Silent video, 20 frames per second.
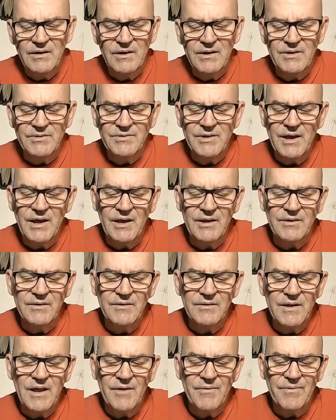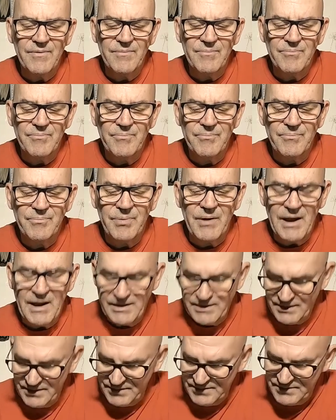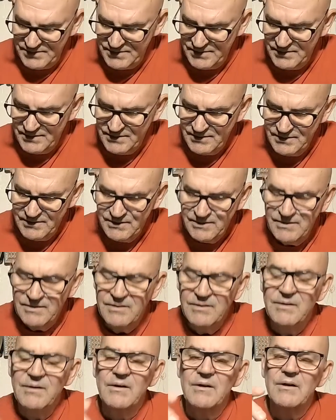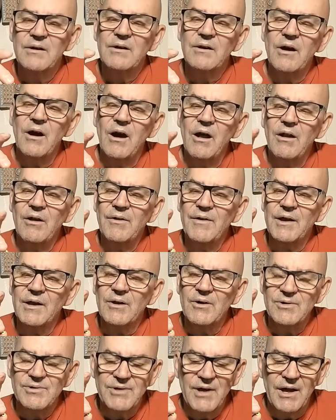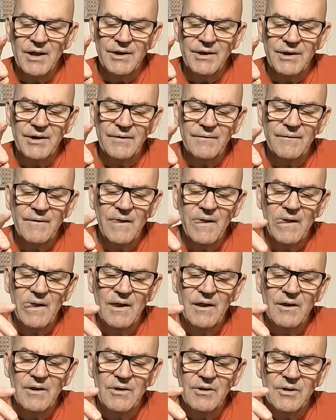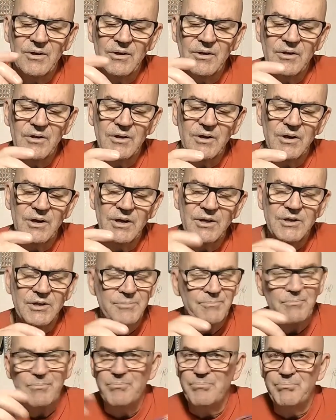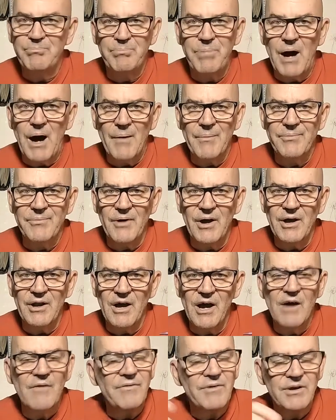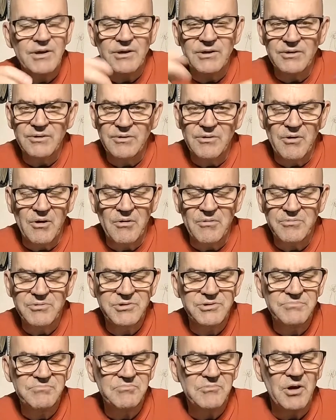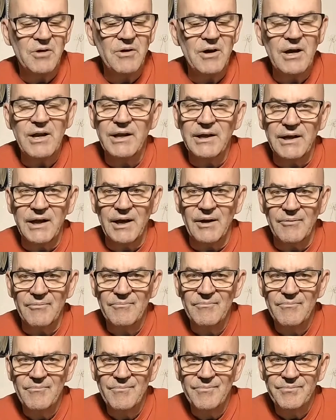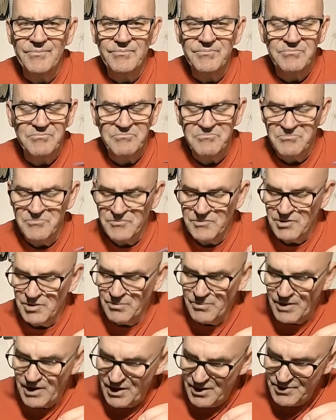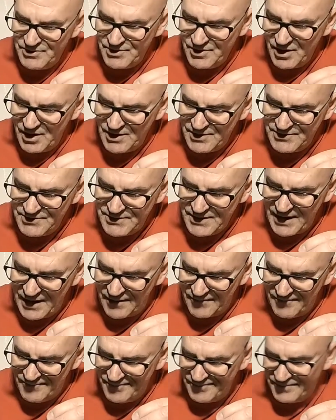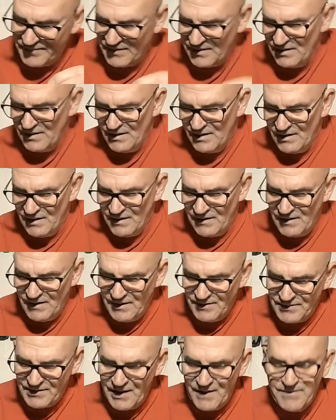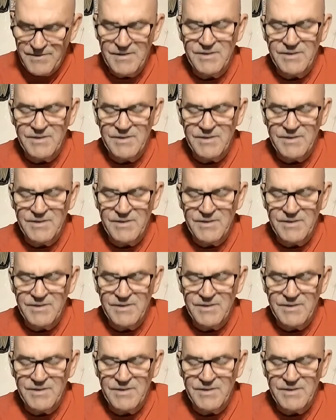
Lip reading: is that practice collar that goes on there, it just pops right off, and you can go hunting now. Your arrows are all set. Then it's got